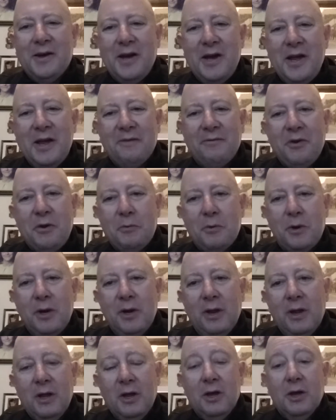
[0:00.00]
Hi
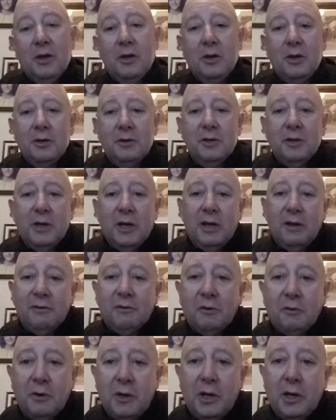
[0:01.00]
everyone. Today
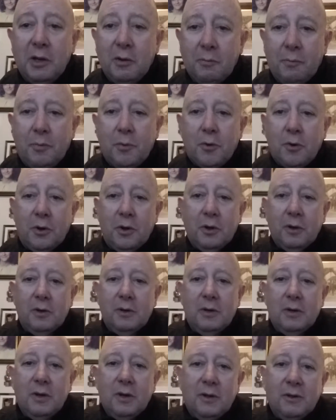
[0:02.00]
is
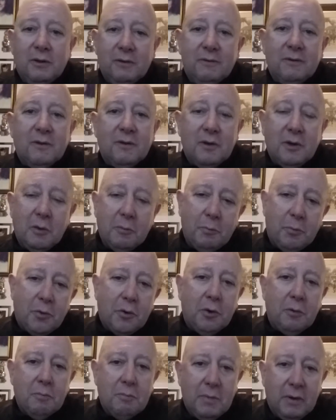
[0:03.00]
this is an
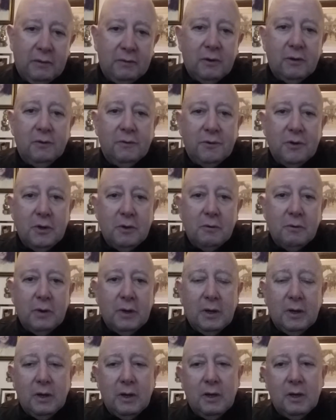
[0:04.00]
important message for
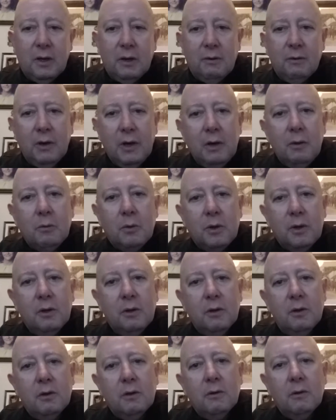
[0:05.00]
you, and I really
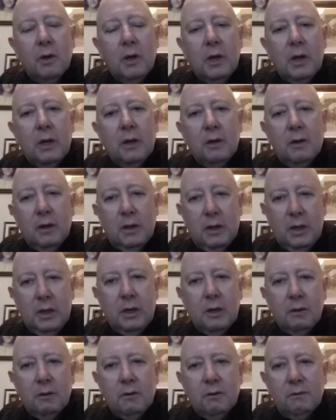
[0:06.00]
want you to
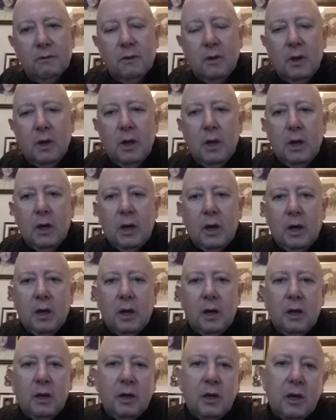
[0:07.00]
hear this.
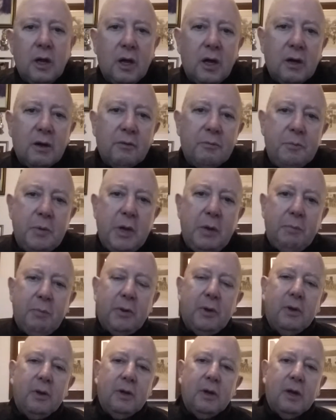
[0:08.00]
A lot of
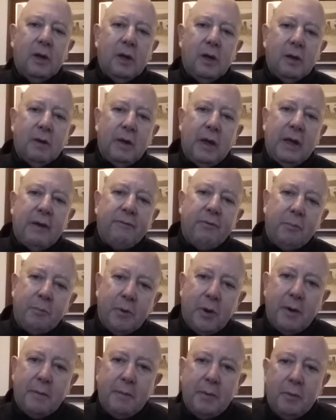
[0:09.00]
people have a
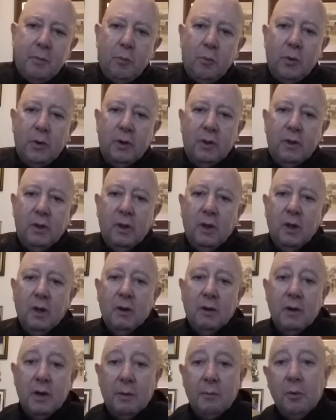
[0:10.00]
problem with,
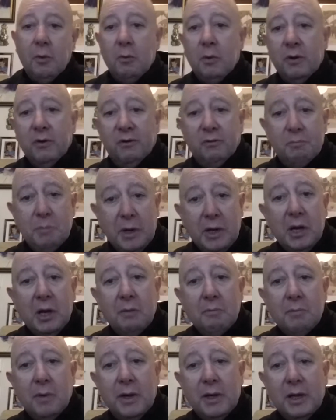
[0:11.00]
number one,
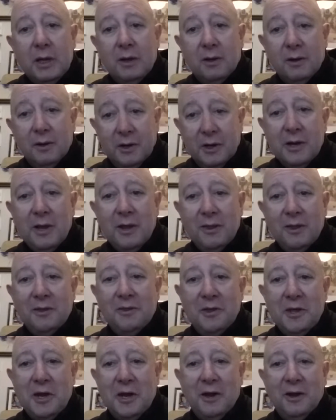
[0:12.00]
spending money on another
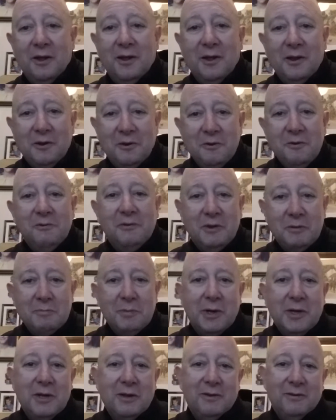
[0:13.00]
thing and losing
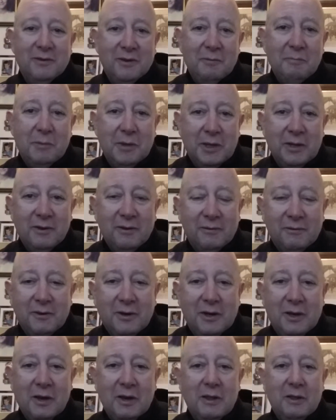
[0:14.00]
money on something else,
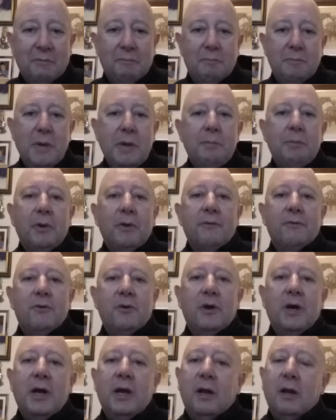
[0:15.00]
right? People have
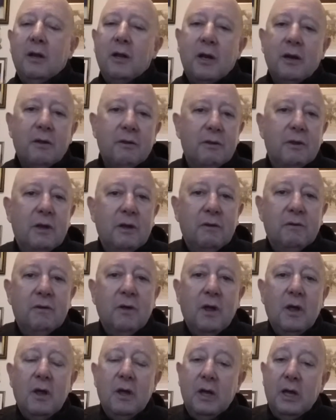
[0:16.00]
tried a lot of
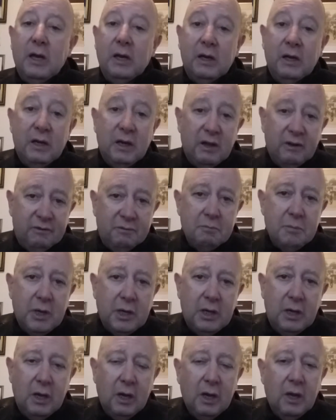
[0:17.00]
things and lost
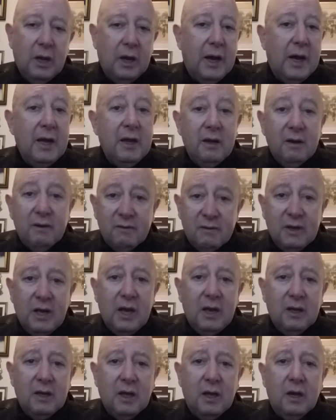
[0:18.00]
money. I
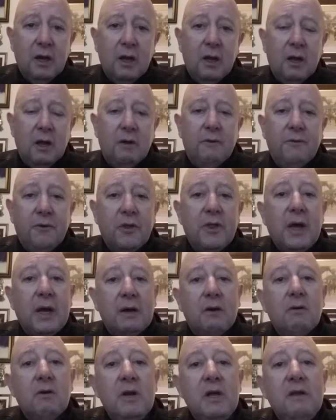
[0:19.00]
understand that, and for
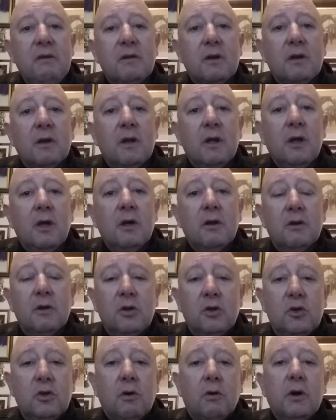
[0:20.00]
that reason,
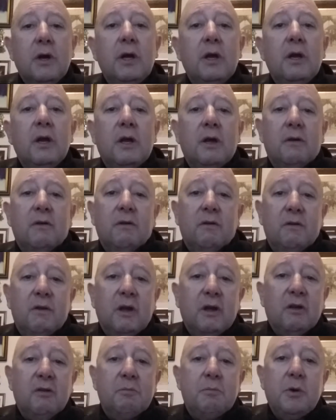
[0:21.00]
to join as a
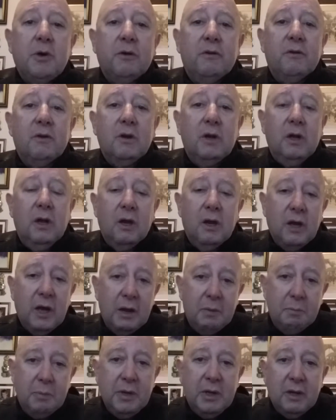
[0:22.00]
salesperson in
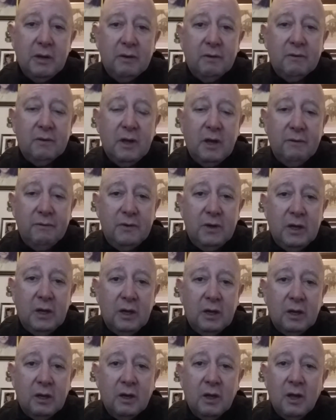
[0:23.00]
IPS Safety
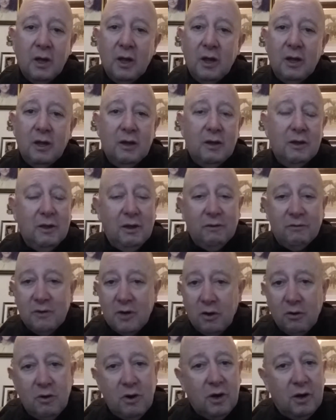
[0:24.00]
Inc., there's
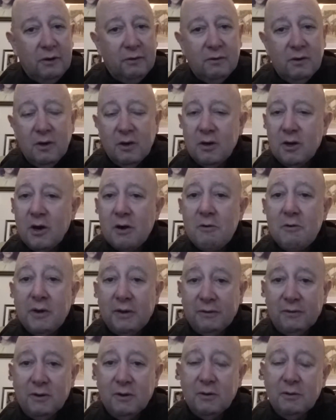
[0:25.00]
no cost, no
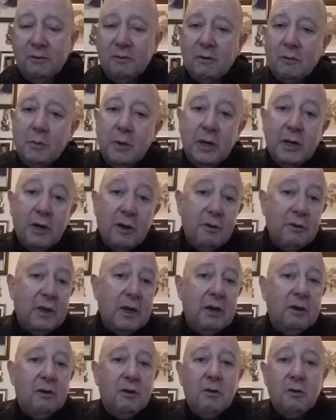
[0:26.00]
risk. So we know
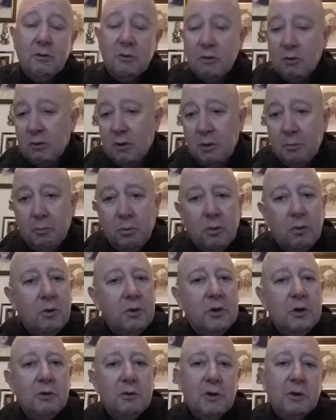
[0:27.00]
that you're on
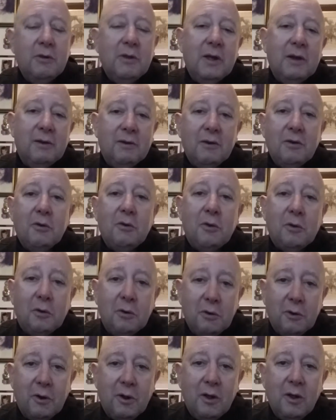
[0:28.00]
board, you know that, all
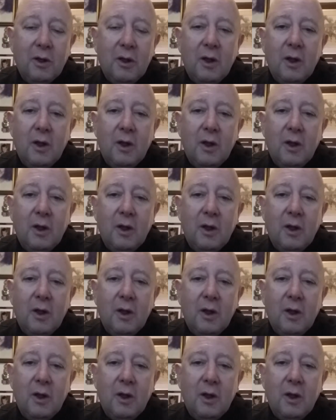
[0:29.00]
good.